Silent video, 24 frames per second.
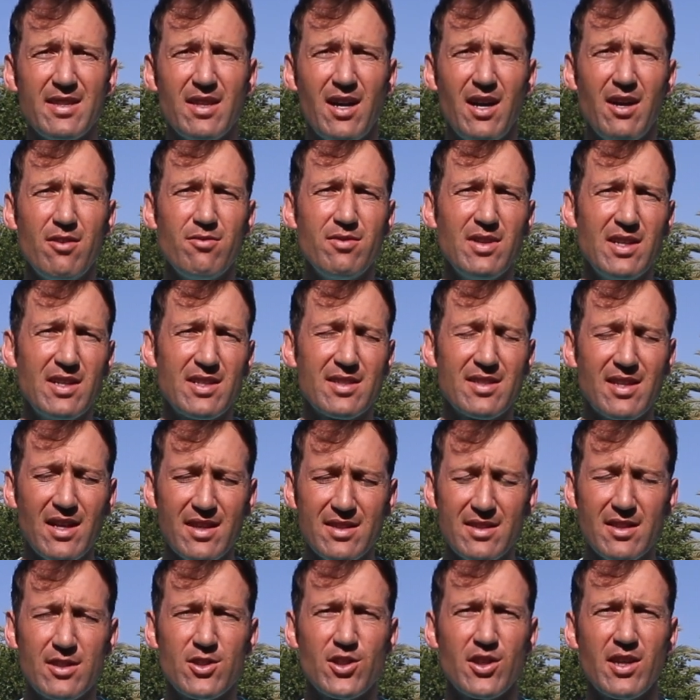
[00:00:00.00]
I really start
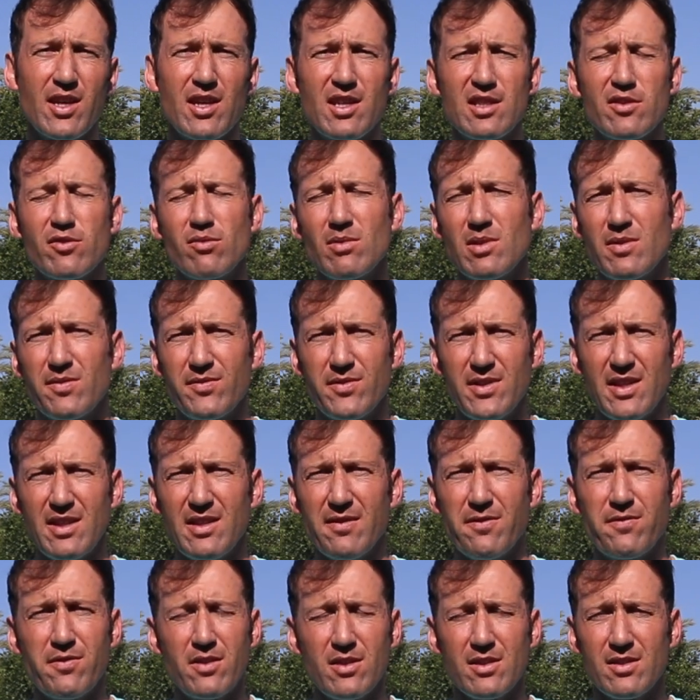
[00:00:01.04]
teaching kids from the very
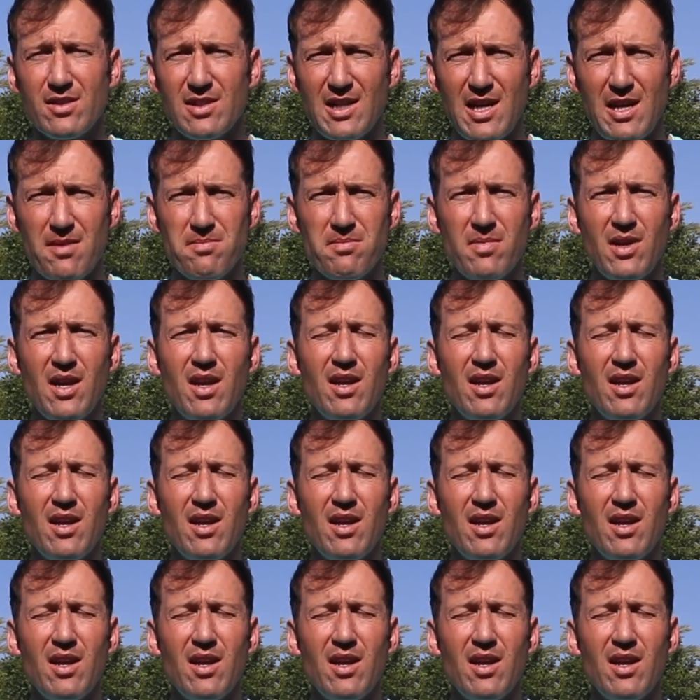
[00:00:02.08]
first time.